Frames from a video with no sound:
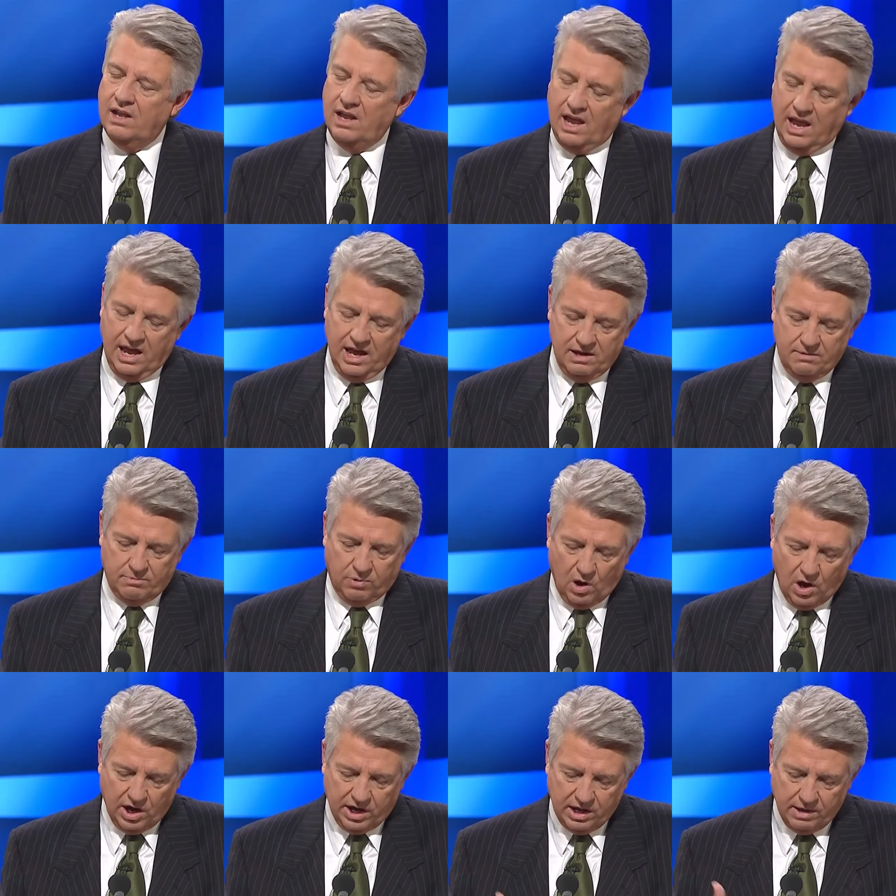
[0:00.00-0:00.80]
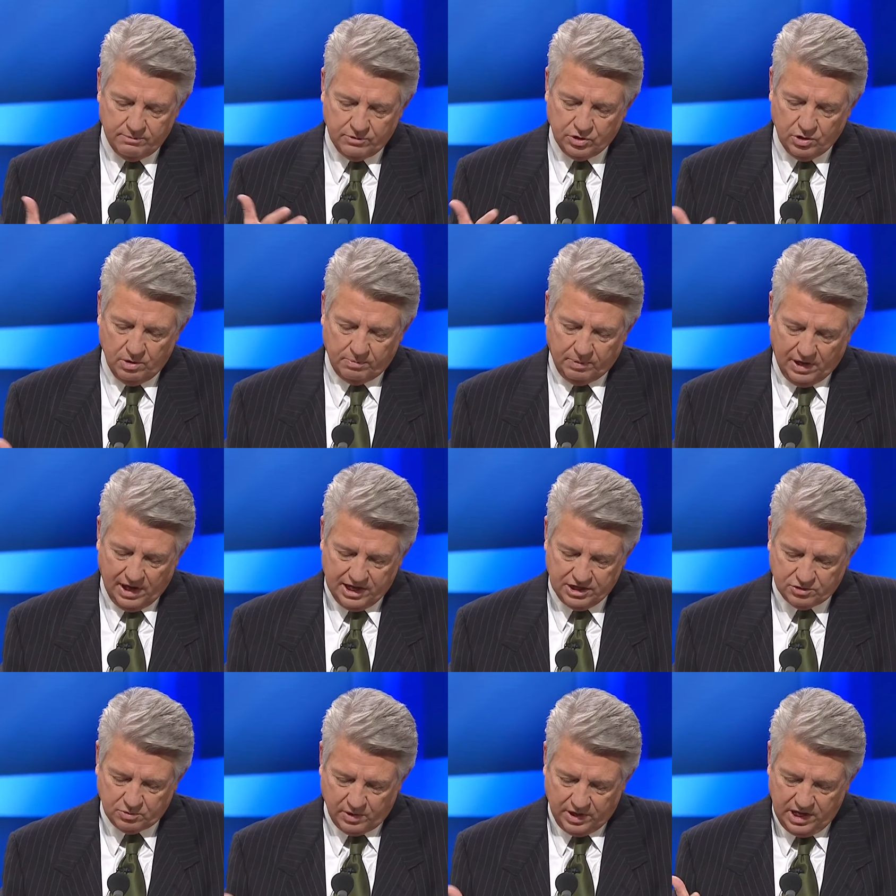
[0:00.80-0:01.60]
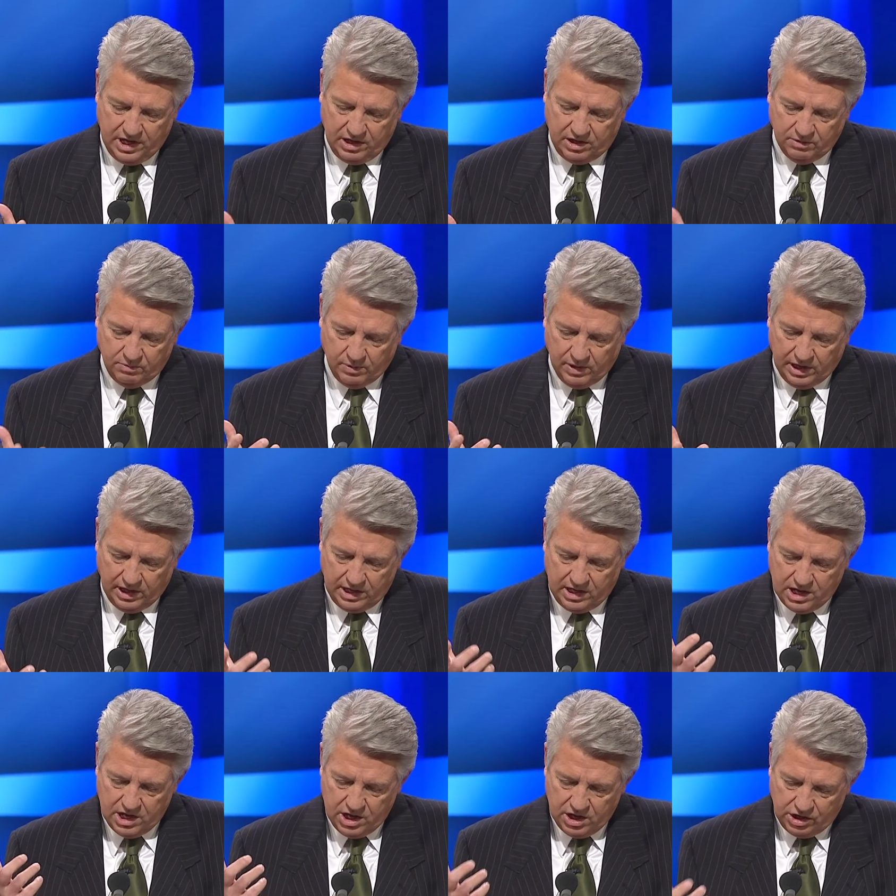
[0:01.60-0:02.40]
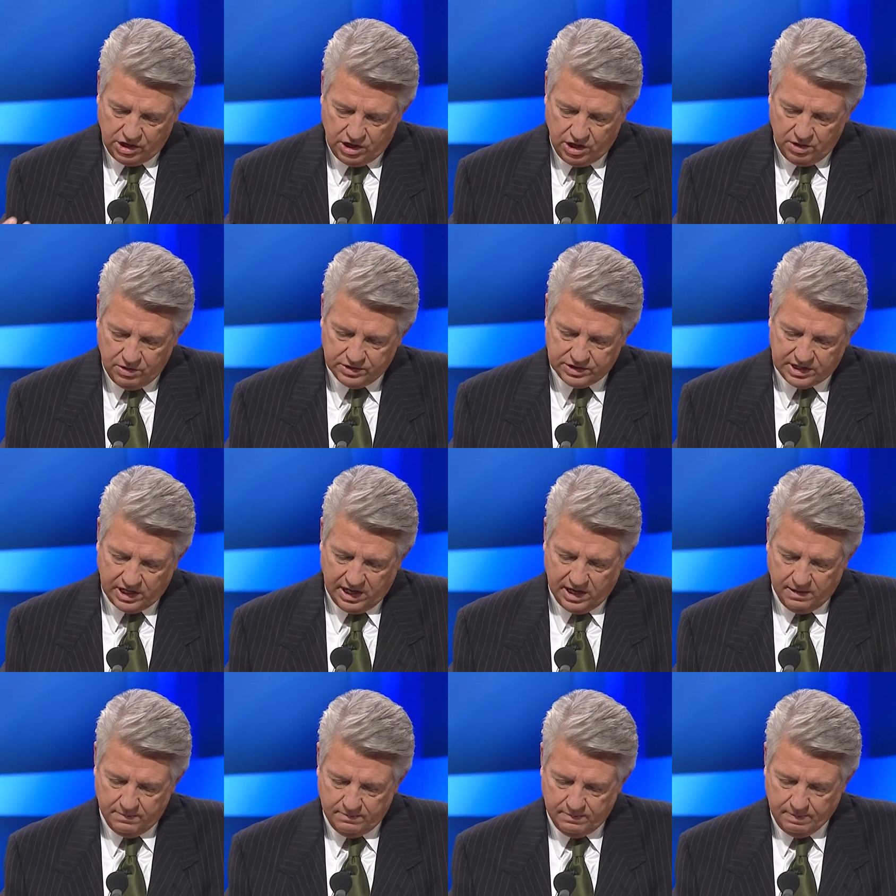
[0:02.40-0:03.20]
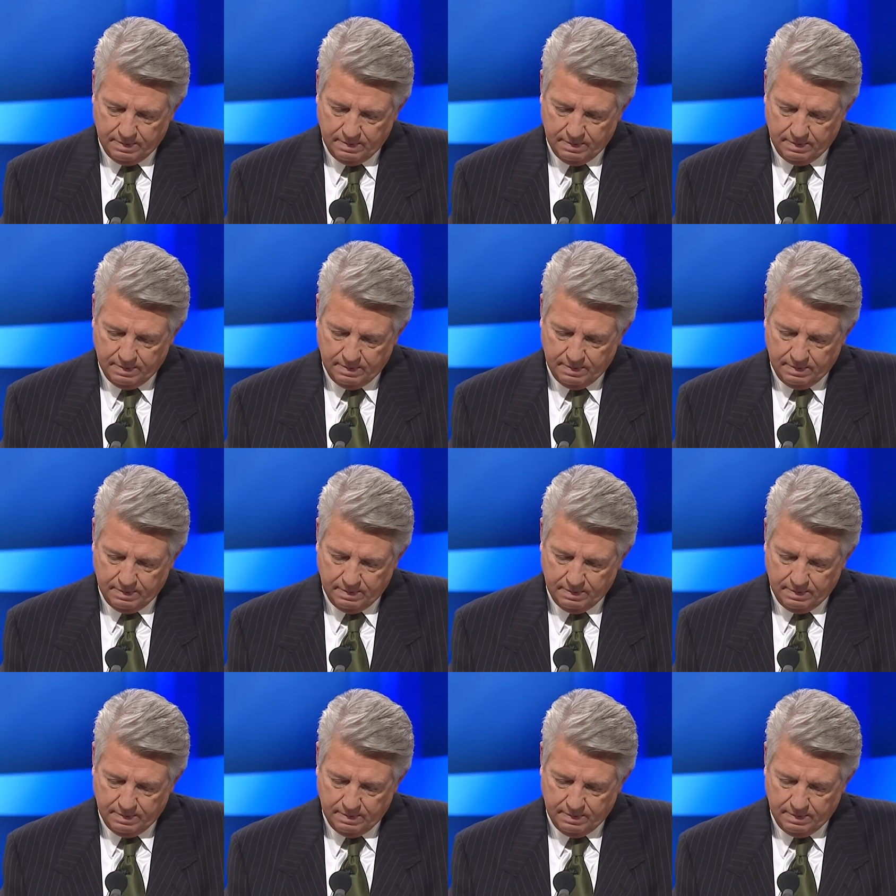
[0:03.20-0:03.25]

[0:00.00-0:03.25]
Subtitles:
and brought him to a place where he could really use him.